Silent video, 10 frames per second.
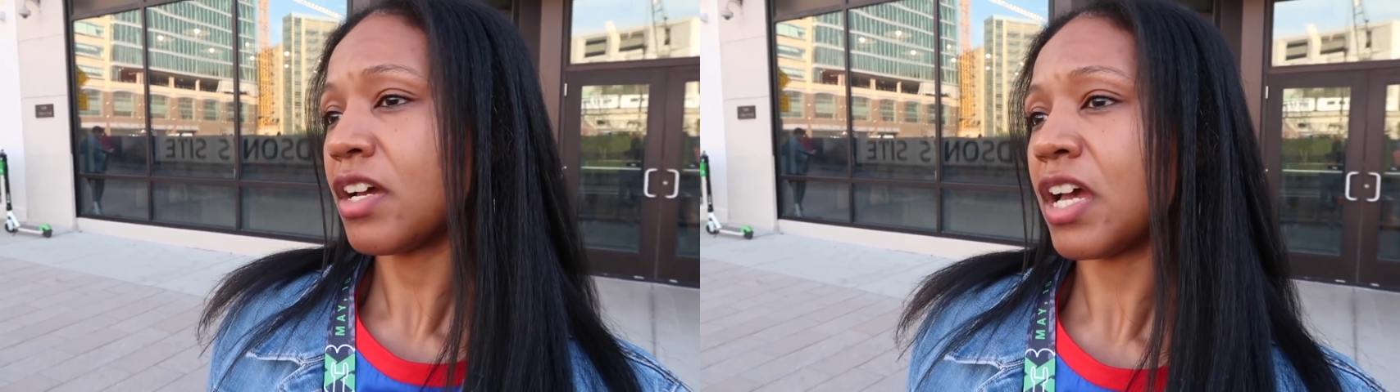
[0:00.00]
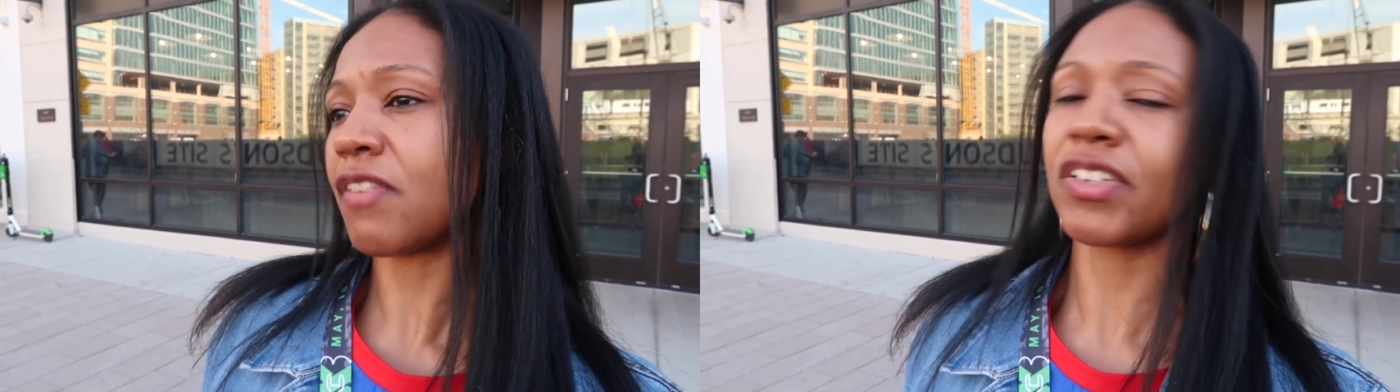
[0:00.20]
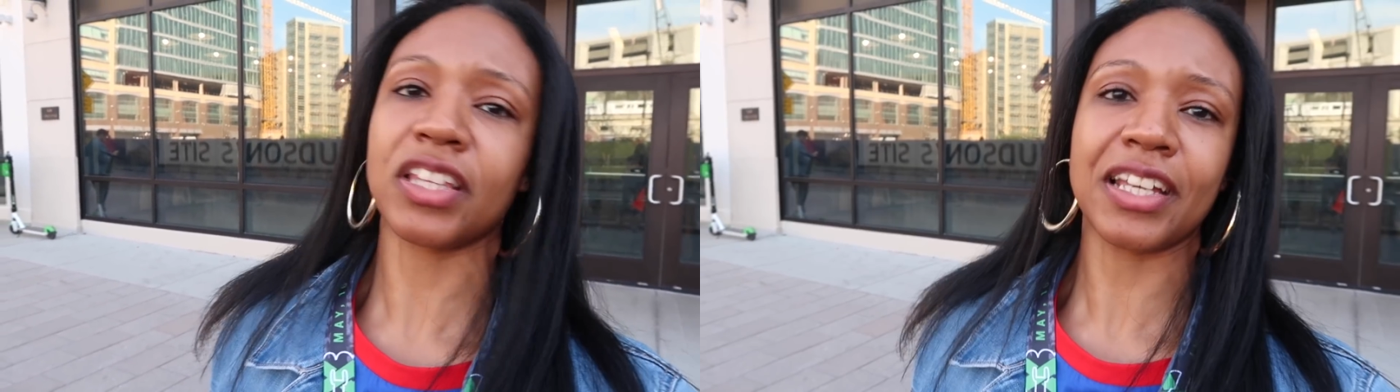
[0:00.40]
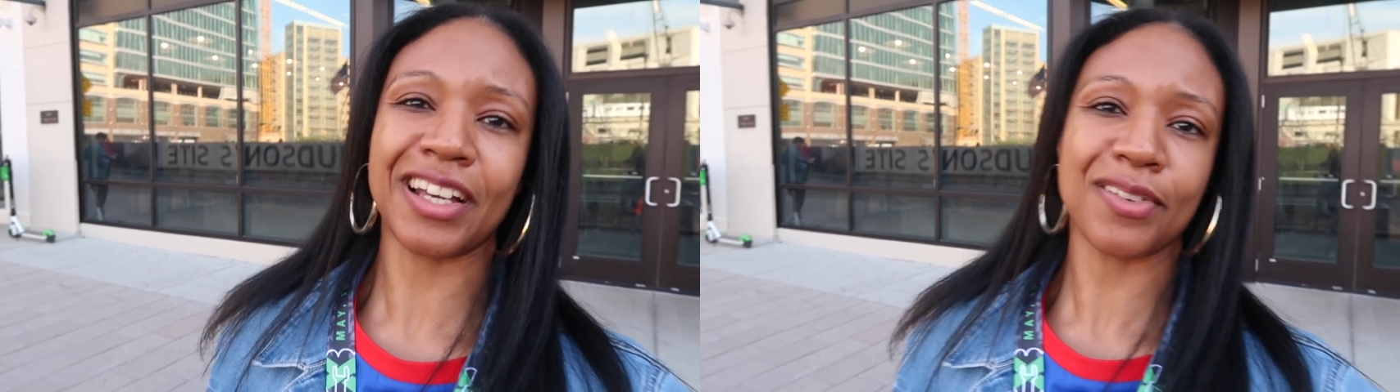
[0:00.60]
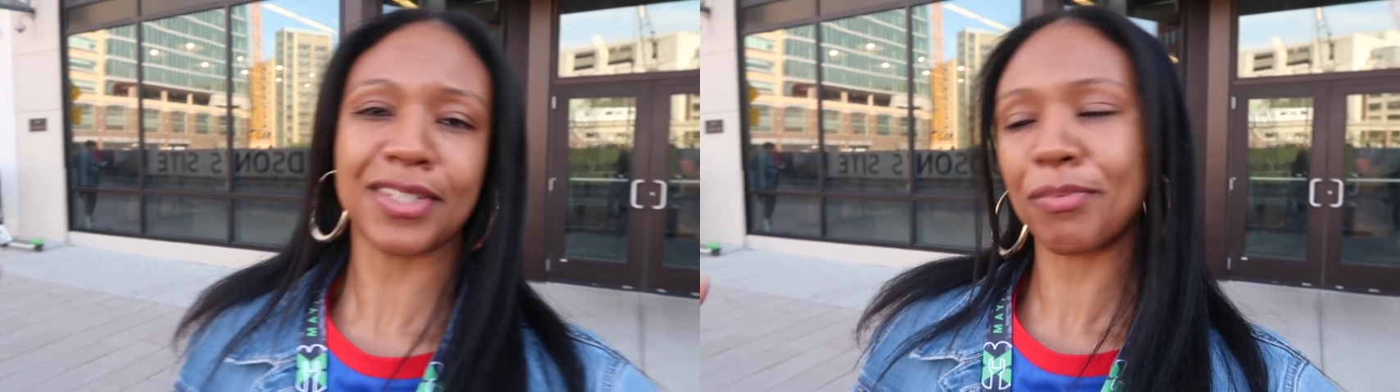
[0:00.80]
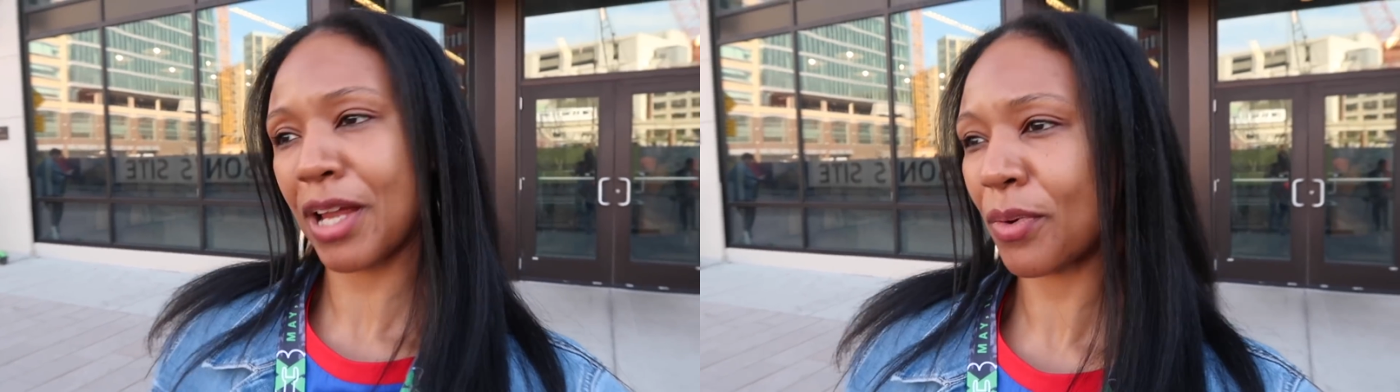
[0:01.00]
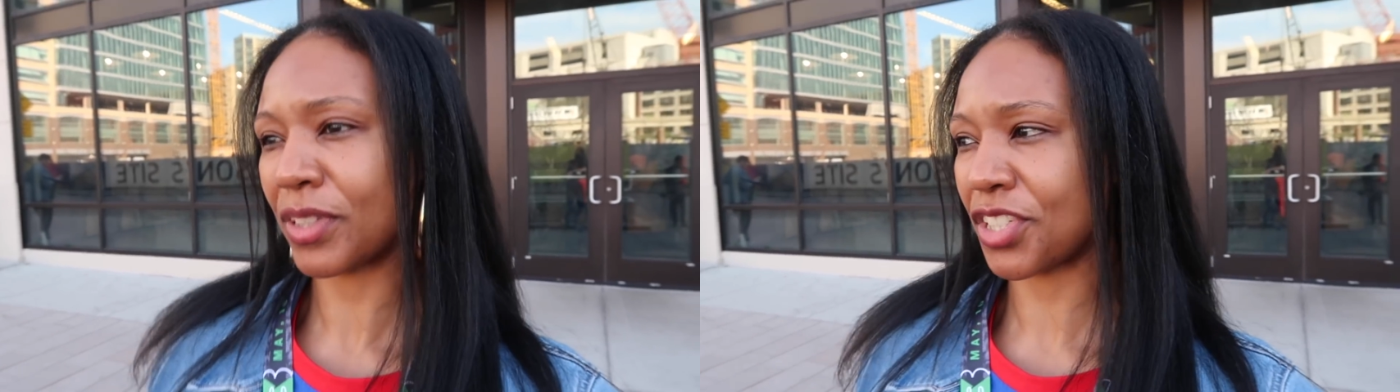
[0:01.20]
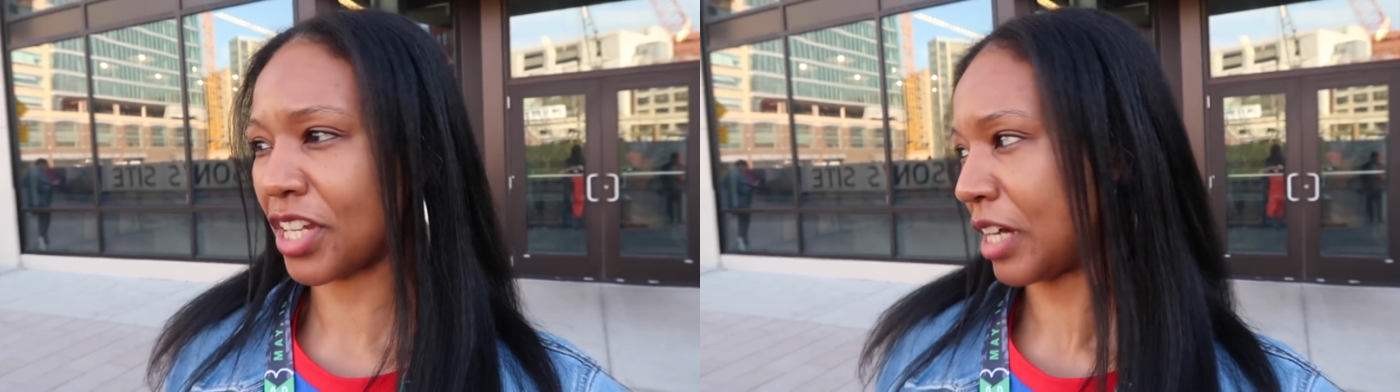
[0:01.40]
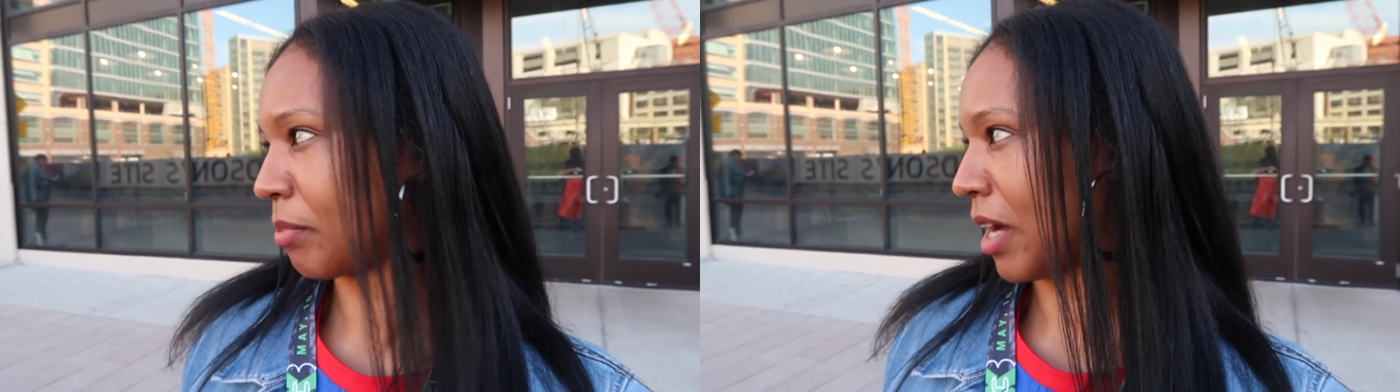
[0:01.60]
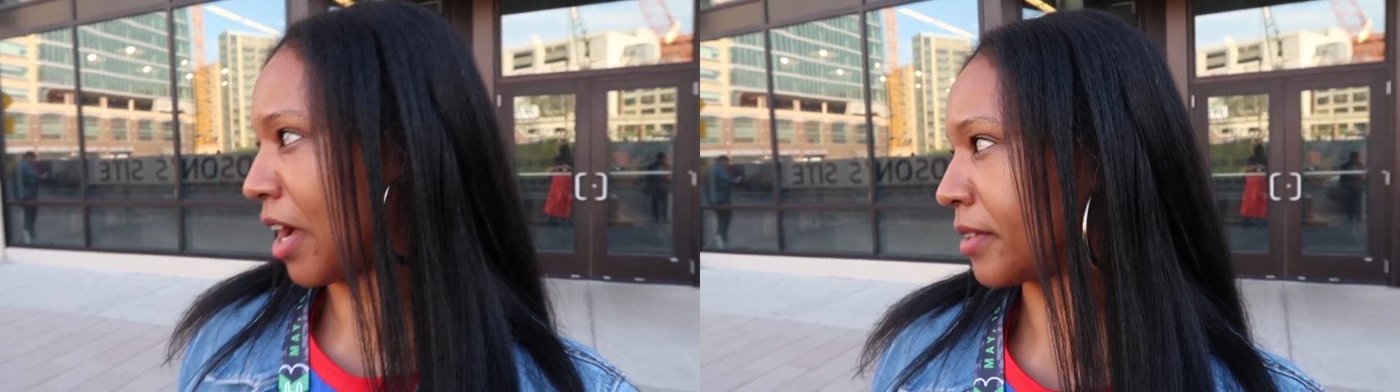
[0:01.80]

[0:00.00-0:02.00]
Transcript: Everything else, I'm not really shocked by.